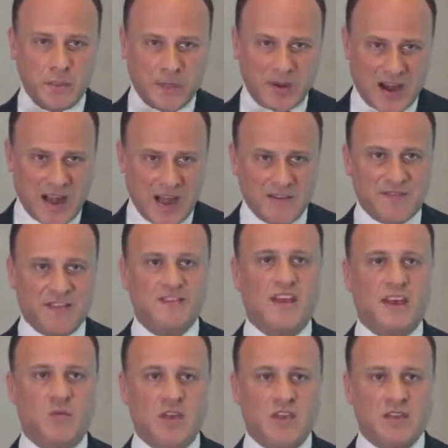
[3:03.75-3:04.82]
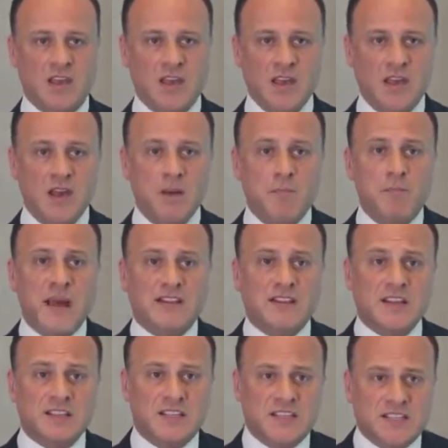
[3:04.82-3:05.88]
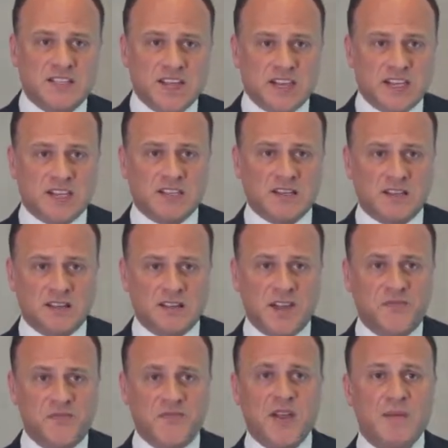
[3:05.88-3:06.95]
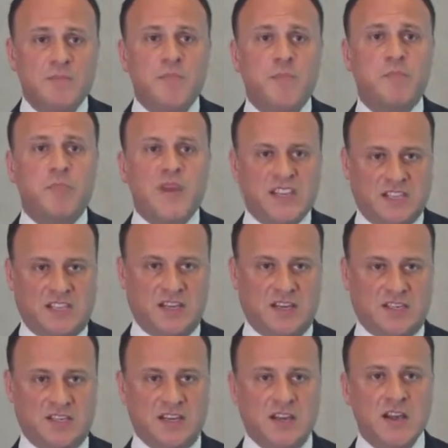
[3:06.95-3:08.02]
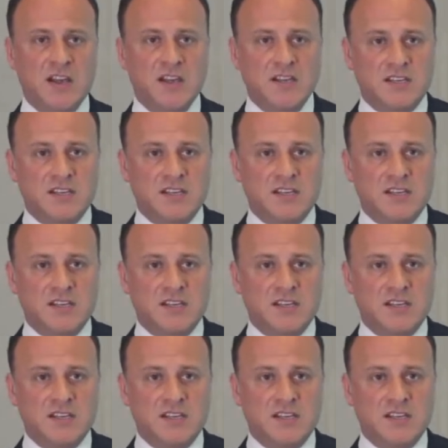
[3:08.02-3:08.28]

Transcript: private equity, but 6 different business,